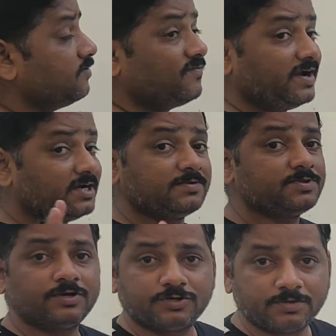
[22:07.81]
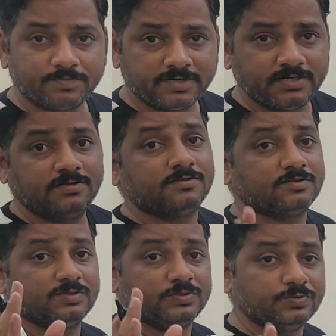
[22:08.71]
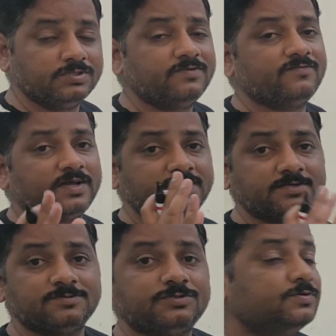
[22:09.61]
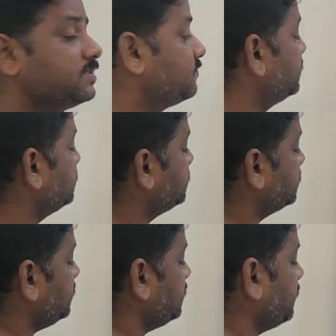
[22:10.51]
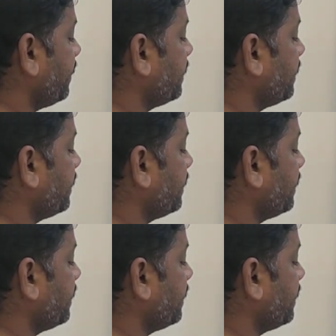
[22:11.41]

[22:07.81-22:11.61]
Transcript: 5 times you have to repeat it. So you do that 5 times to some register,